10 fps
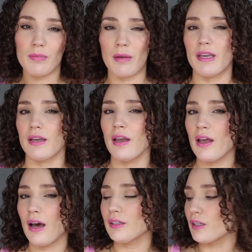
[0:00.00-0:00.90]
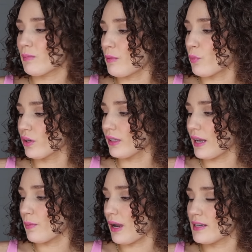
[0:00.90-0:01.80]
maybe a little bit more
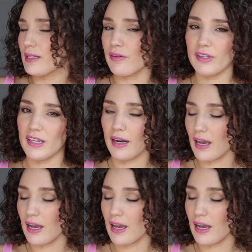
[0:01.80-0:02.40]
lightweight. Definitely not a